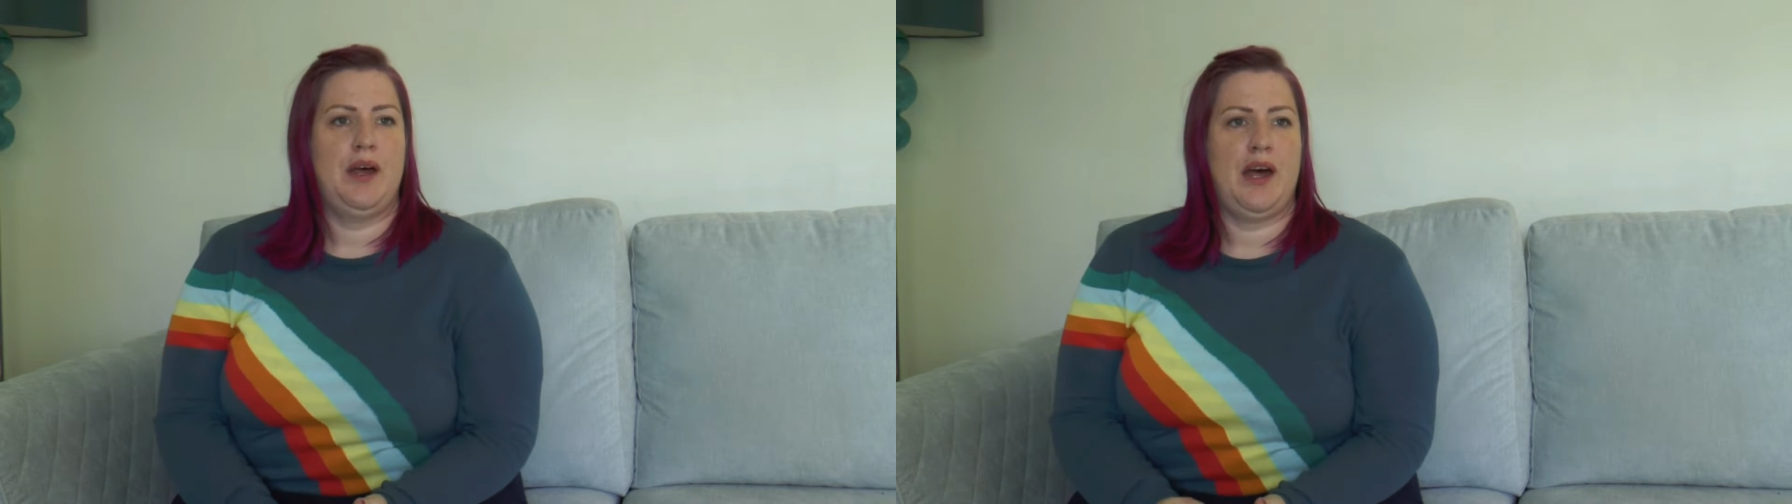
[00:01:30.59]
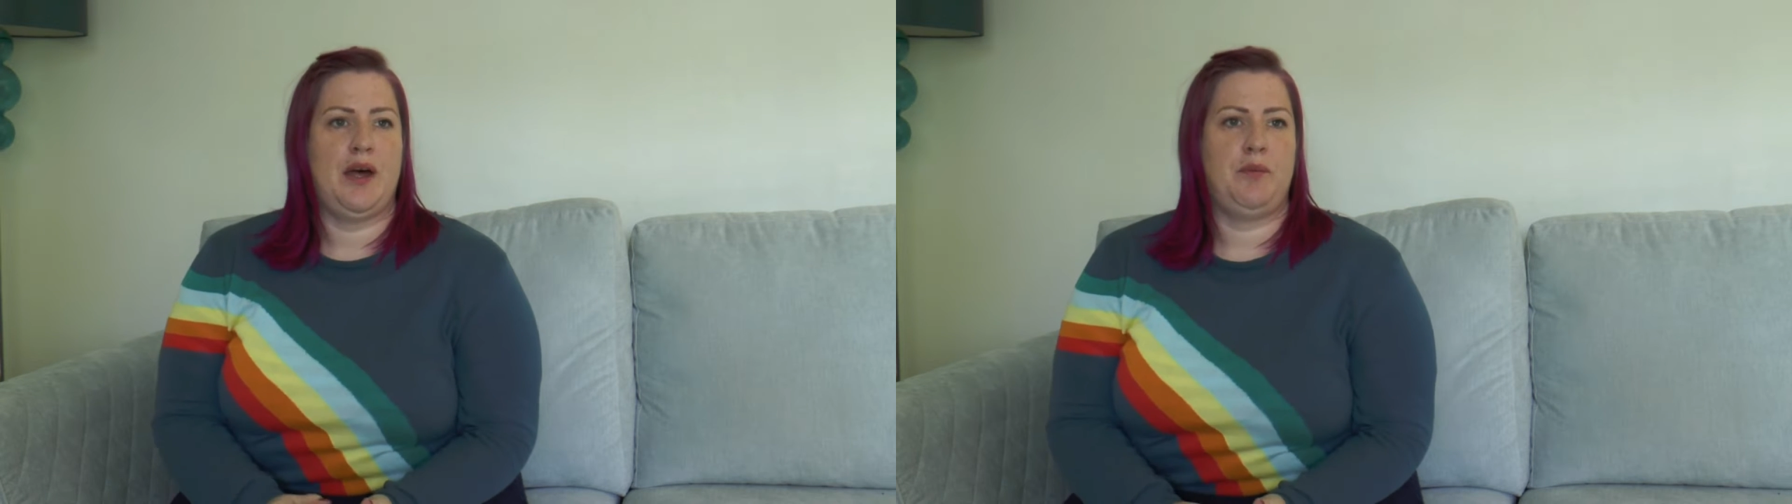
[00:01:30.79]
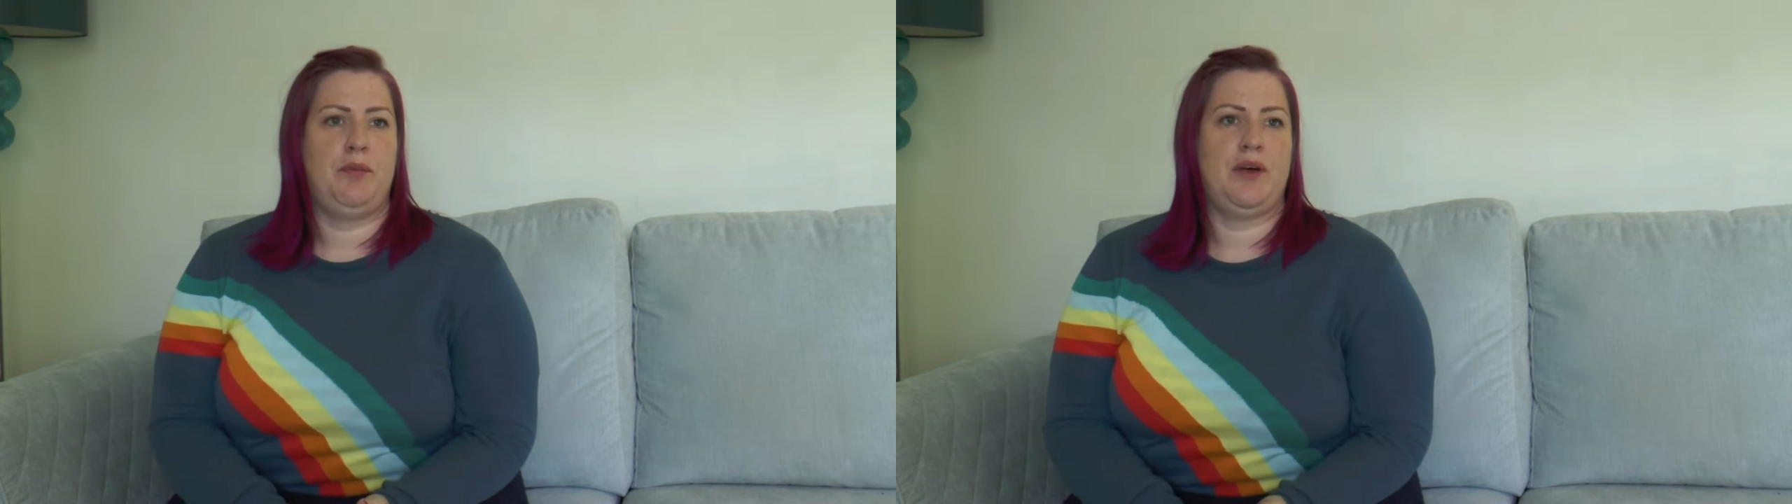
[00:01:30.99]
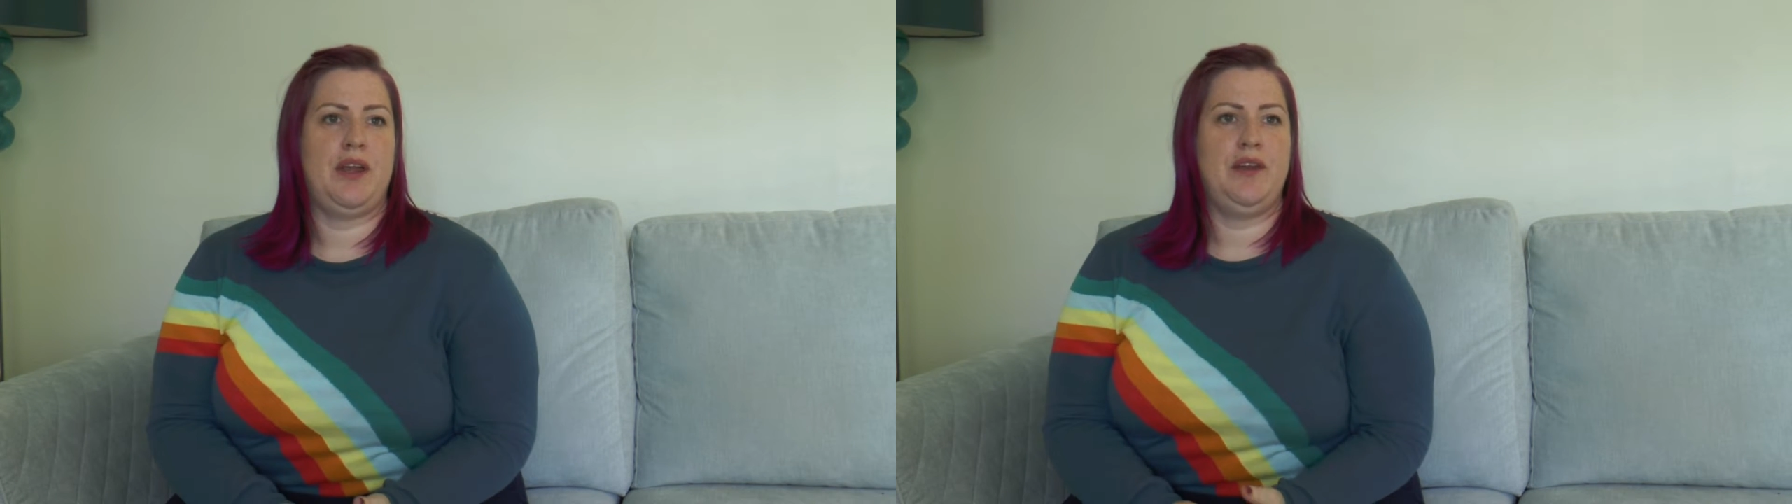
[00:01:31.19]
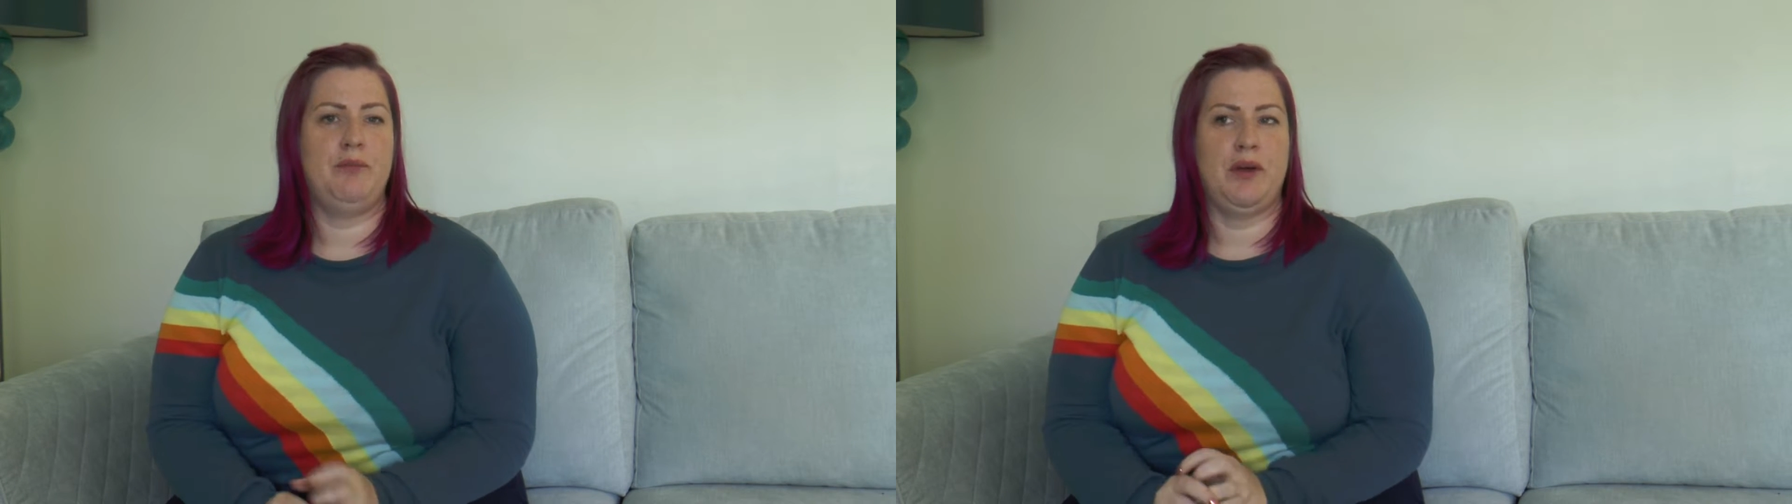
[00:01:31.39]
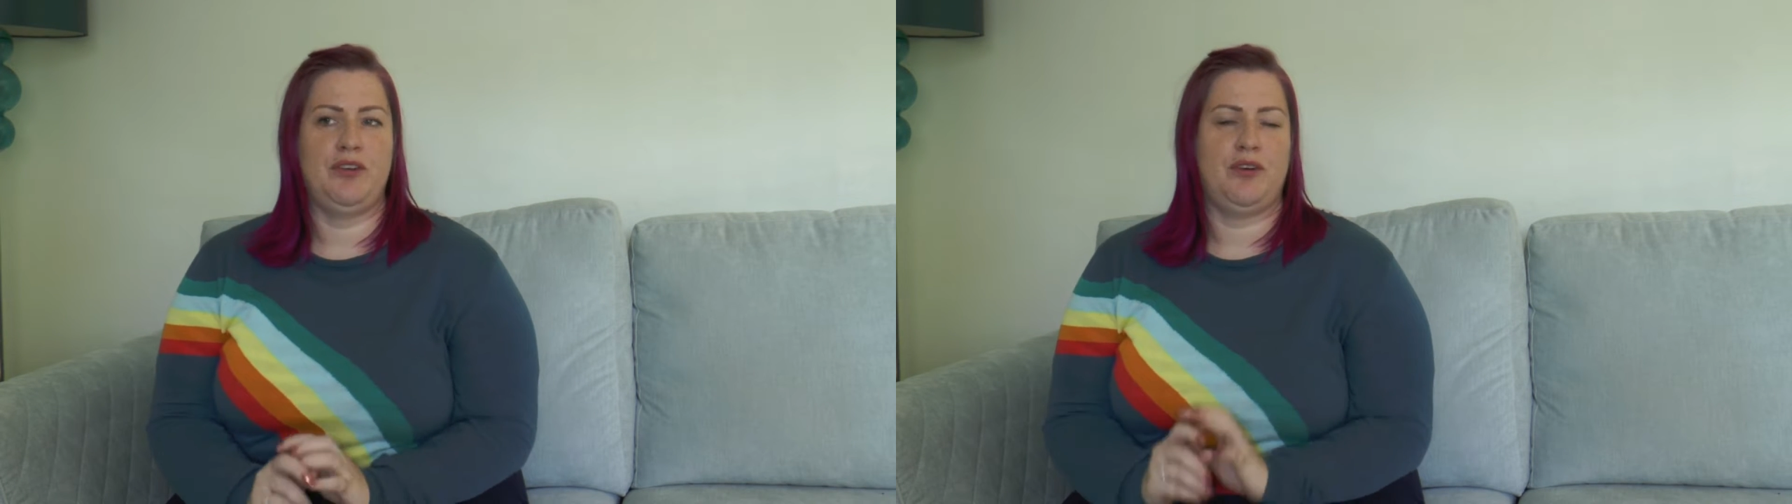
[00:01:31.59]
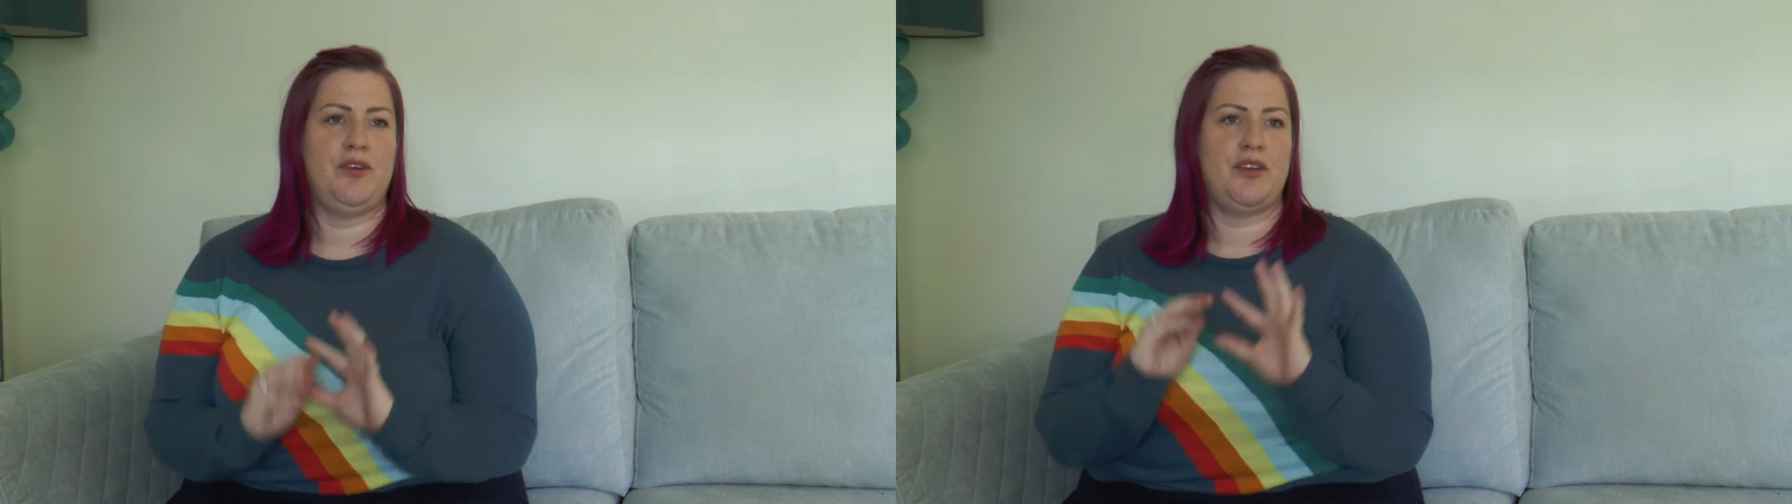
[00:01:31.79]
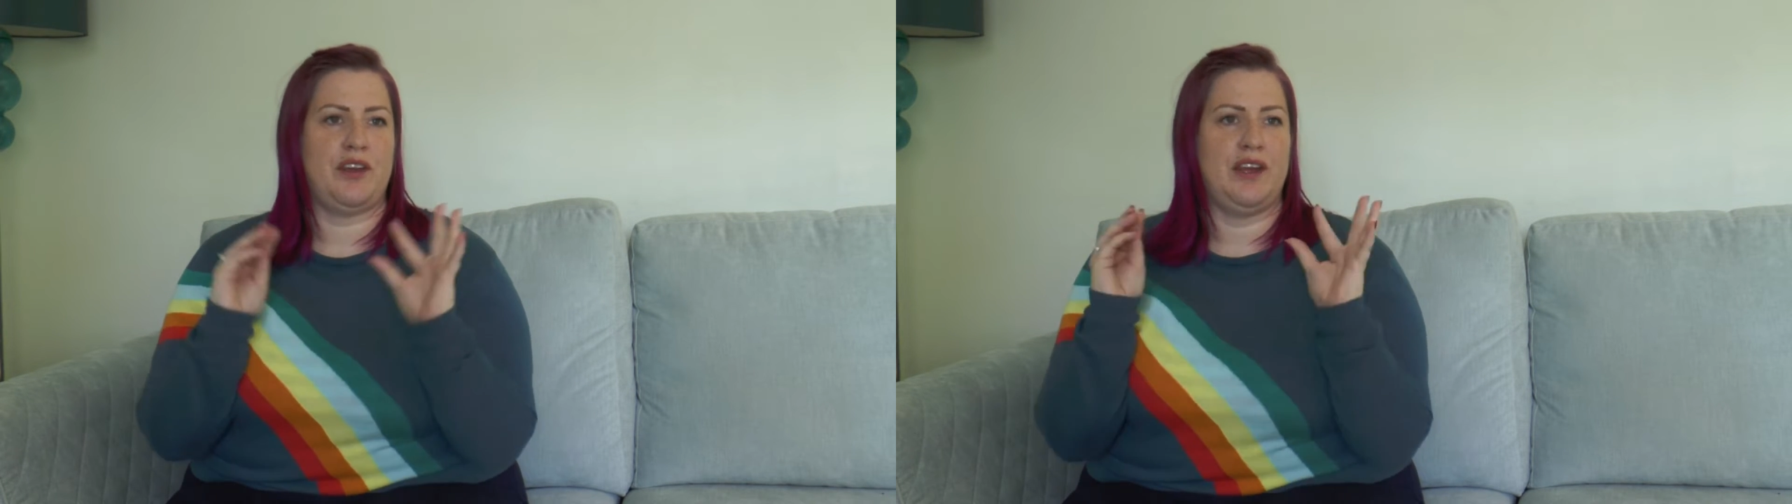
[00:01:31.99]
But in my
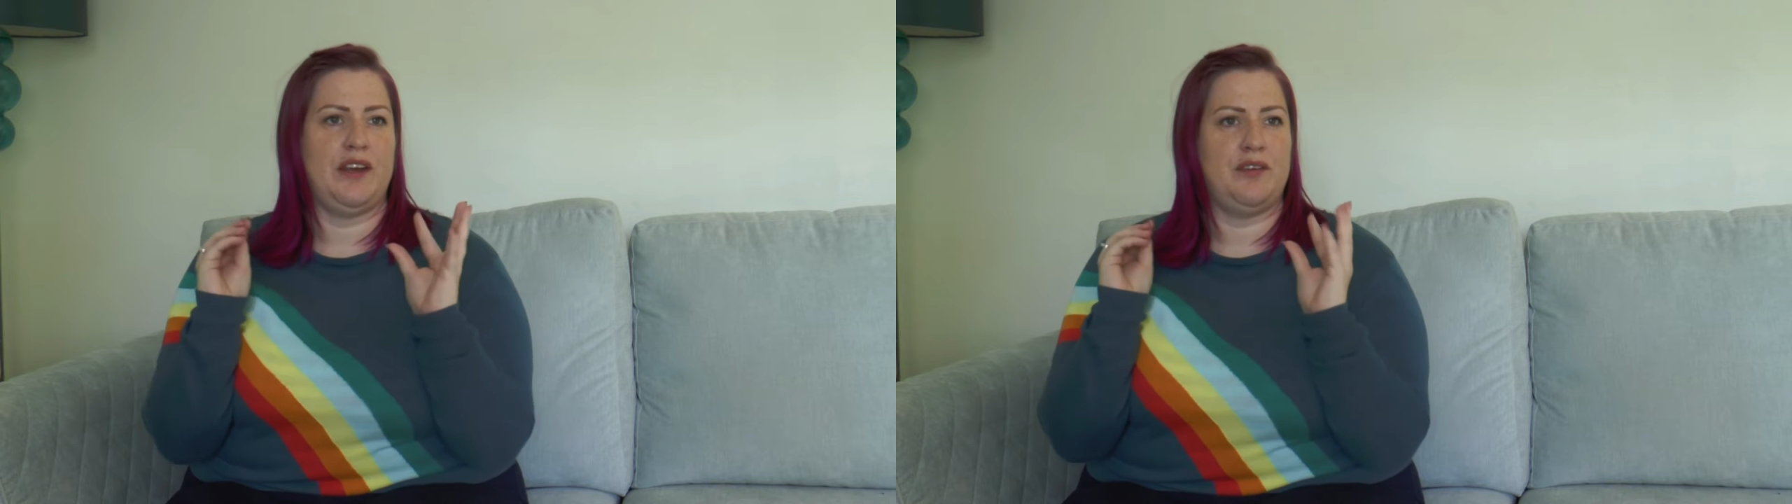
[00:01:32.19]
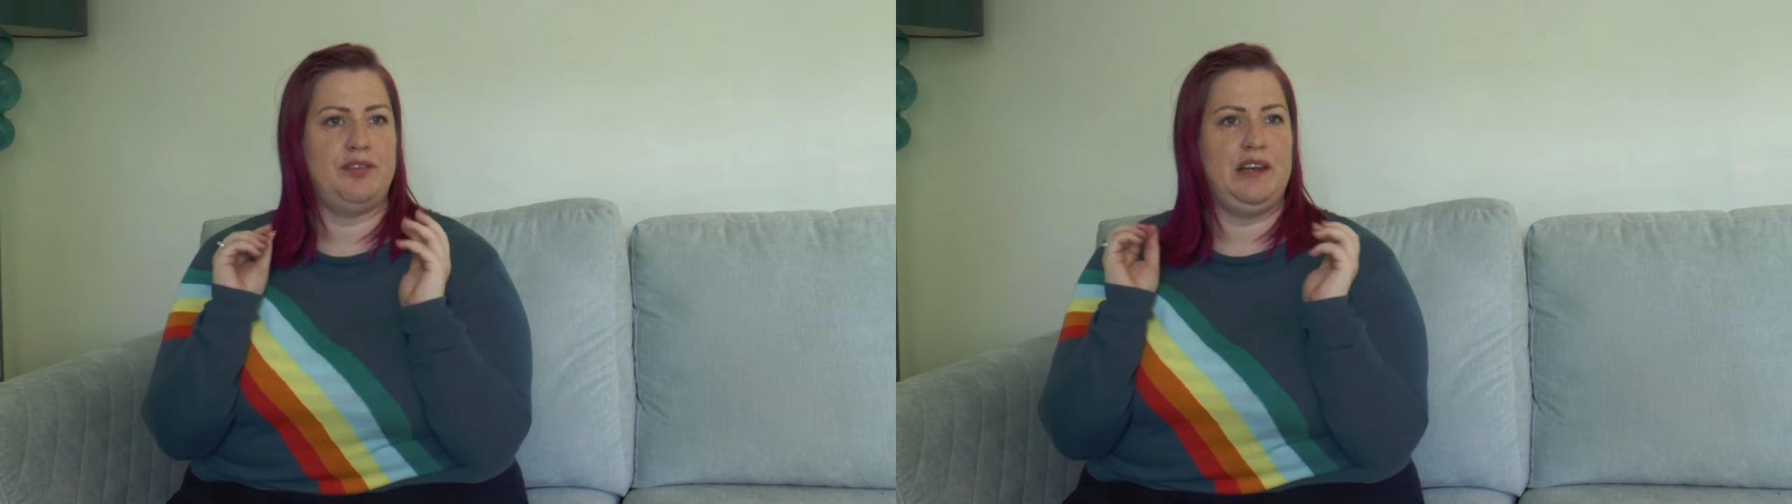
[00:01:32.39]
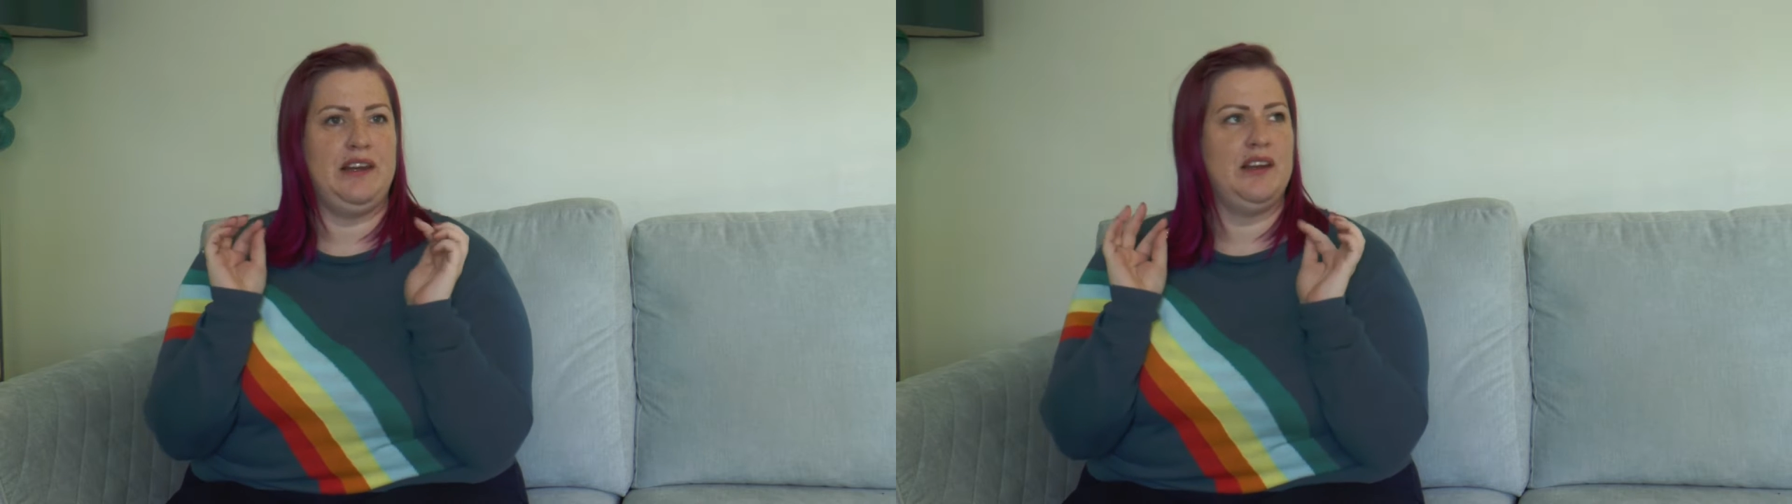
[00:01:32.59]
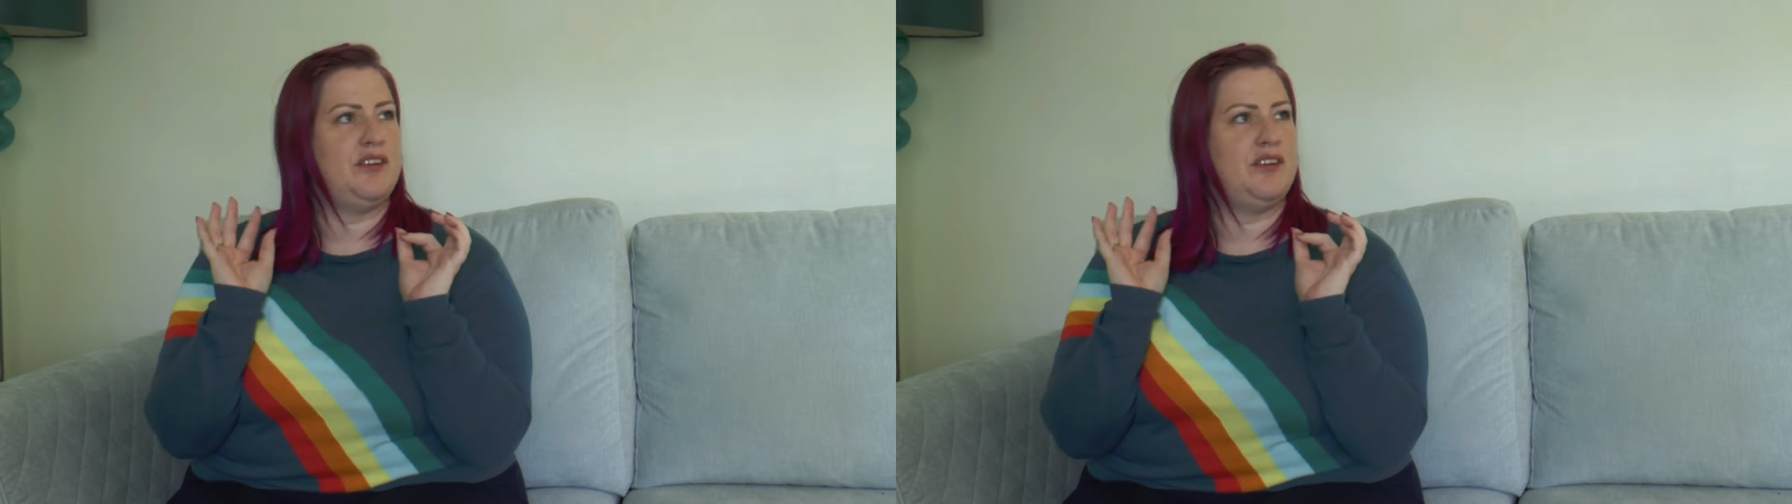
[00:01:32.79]
shoulders I get a feeling